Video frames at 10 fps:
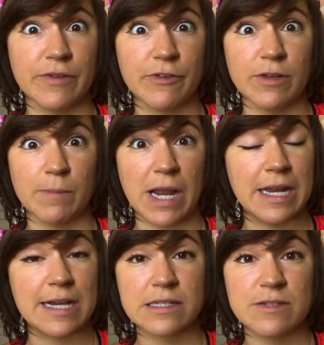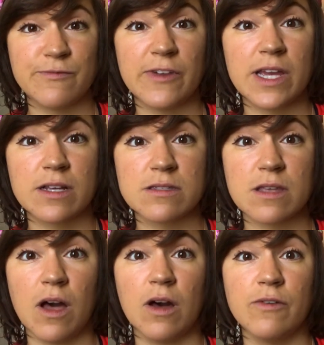for my next fix
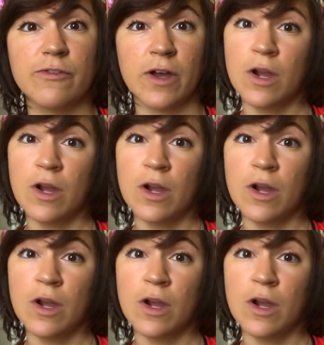of